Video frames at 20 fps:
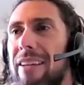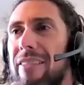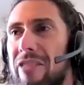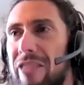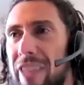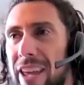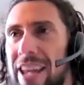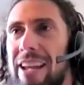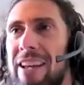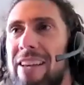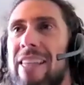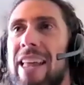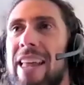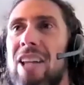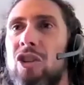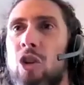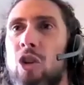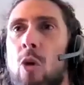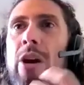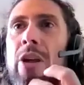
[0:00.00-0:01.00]
thing that
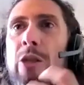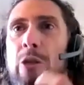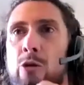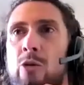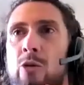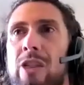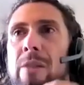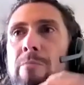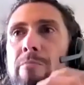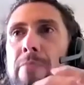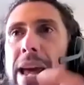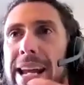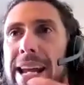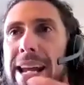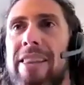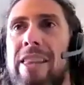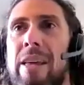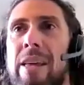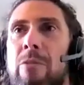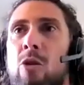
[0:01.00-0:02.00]
is going through them,
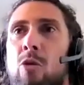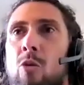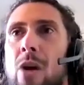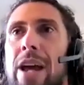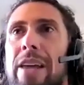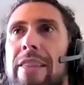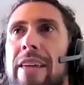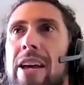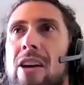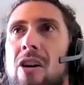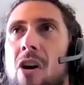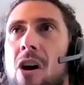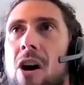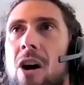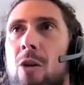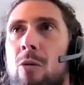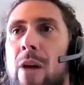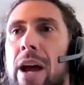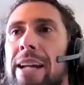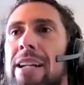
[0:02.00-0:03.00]
making them the way they
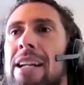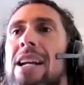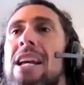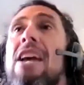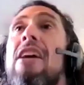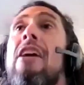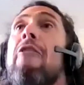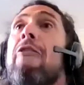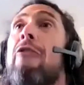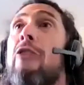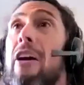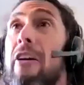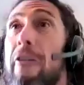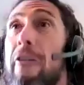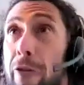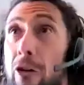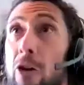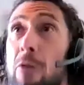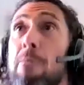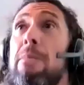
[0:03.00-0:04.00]
are, right? For,
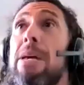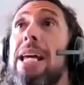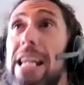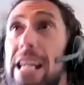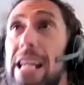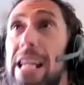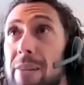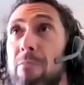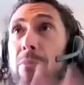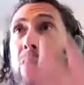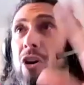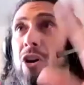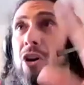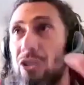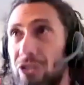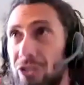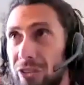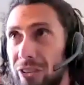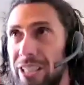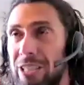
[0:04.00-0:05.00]
for me
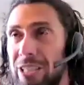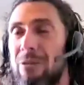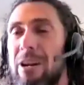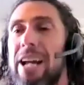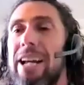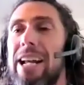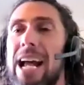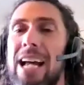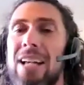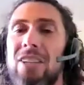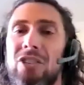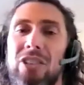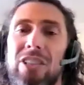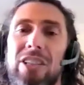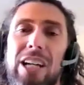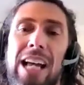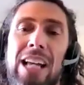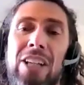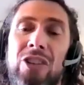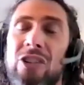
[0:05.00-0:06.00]
personally, right, as
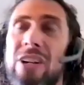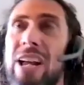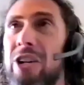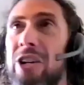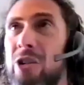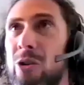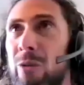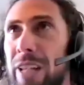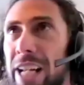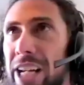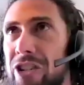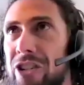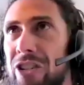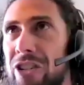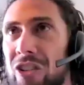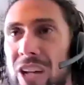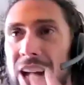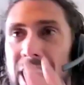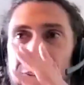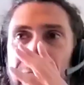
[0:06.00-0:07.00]
a, an international
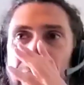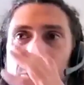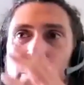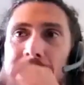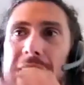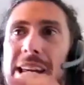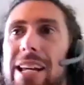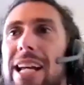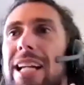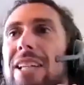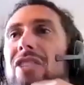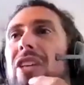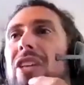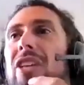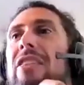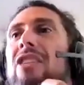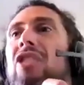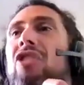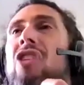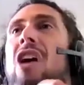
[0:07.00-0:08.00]
relations guy, for me, it's
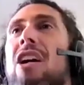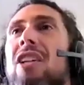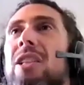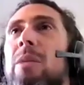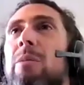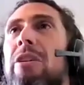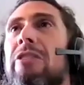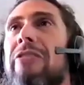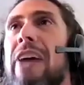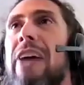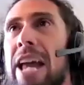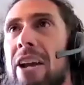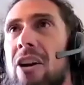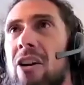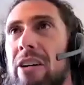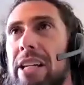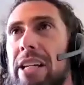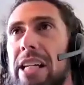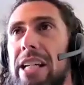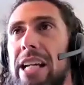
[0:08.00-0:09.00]
like this concept of
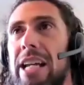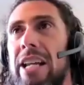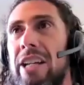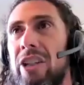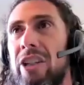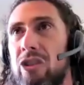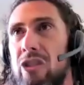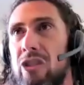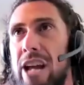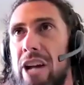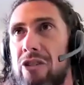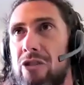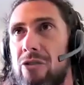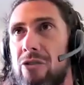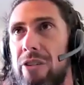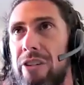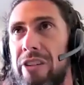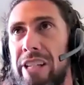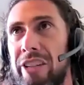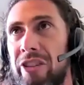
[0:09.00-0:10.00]
anarchy in
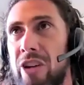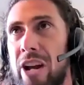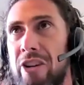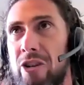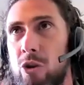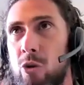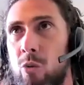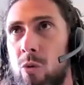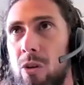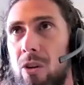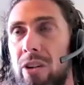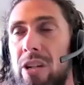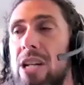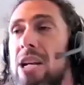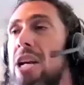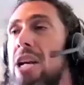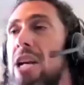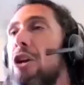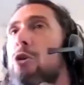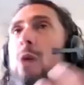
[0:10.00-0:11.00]
international, in the international world.
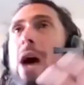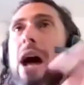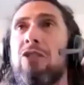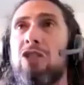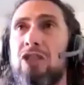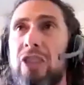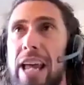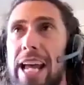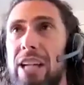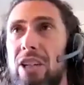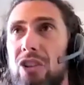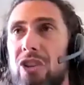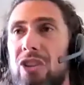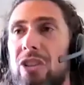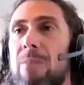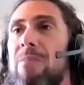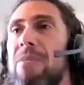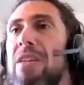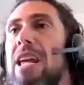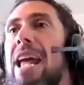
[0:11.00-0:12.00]
You have
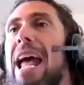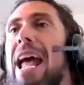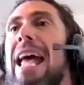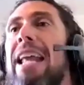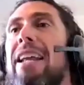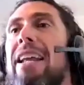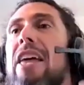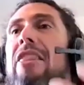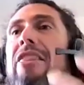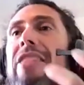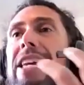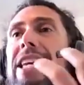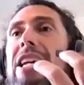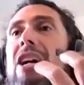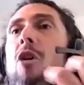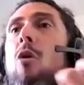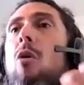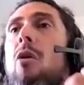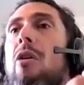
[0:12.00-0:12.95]
states, and the